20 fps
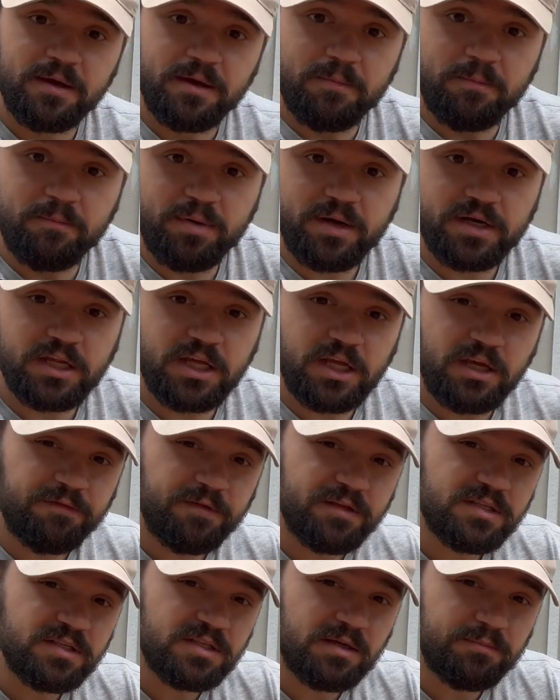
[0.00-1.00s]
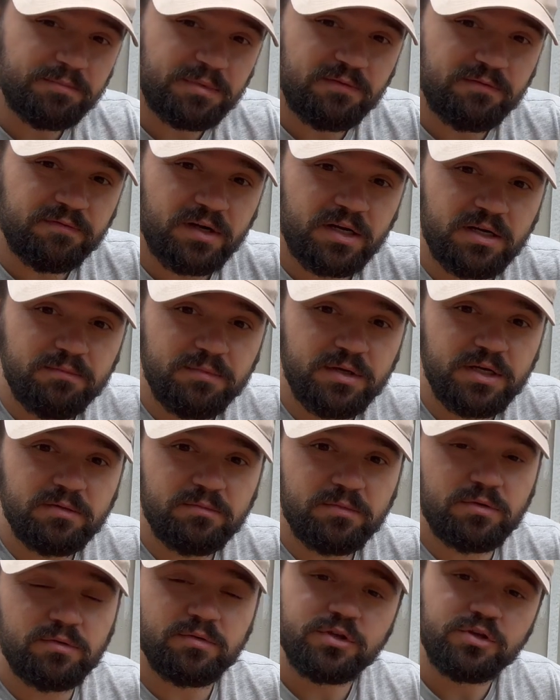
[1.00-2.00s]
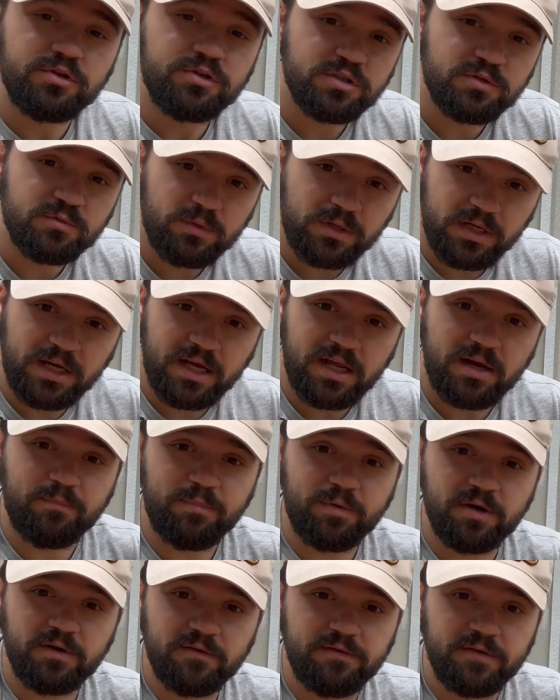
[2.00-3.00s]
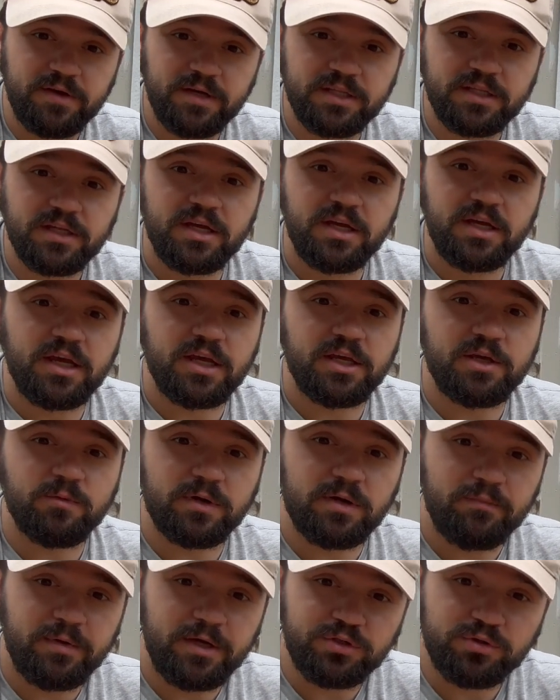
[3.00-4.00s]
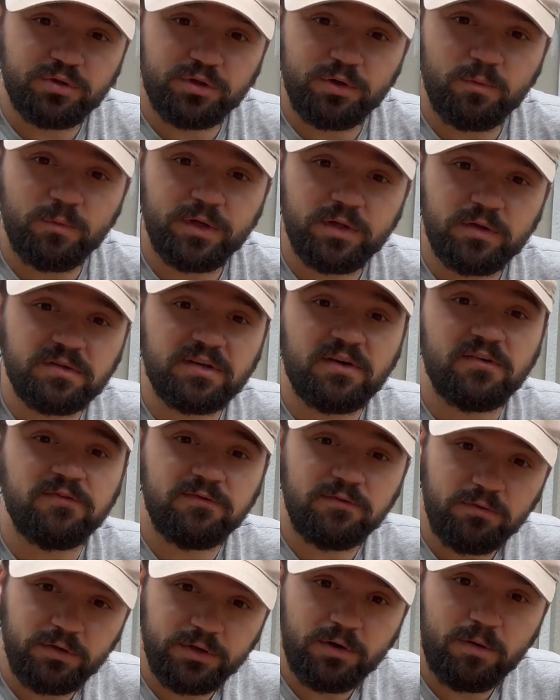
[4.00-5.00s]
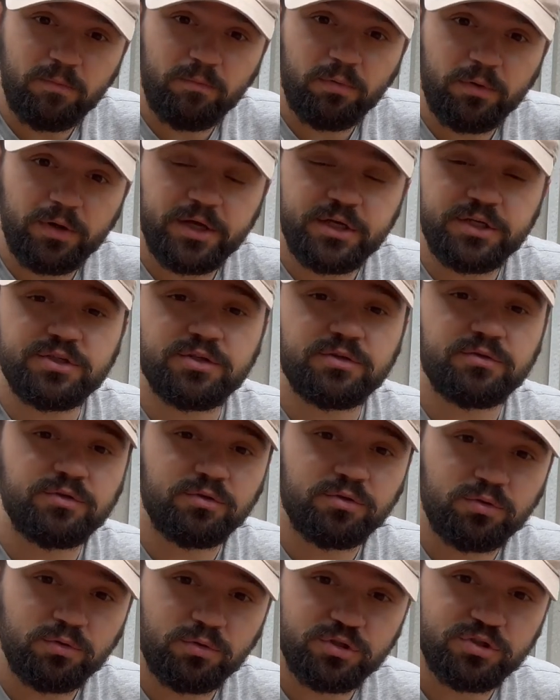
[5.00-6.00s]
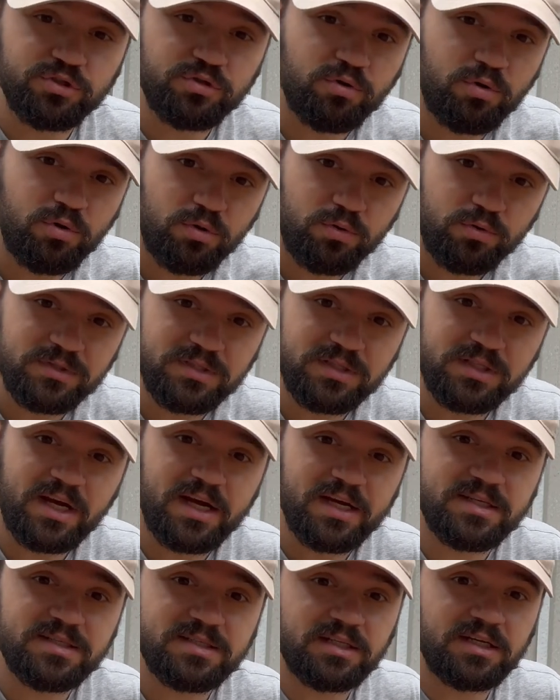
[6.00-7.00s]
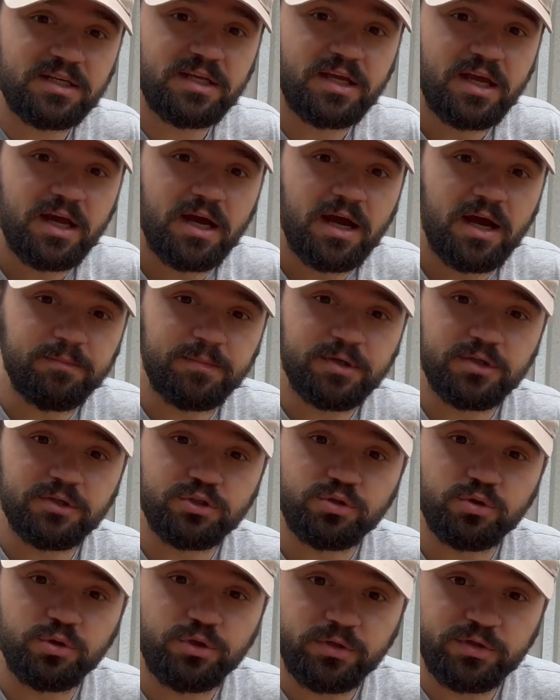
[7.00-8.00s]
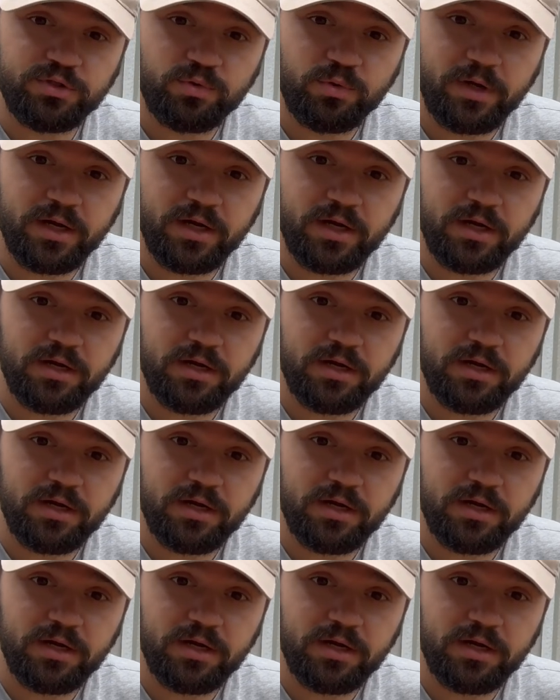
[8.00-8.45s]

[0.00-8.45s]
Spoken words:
But if it's something very minimal, you just want to get it perfect, you want to make sure your windows are fully operational, your doors close nicely, I'm going to show you a trick.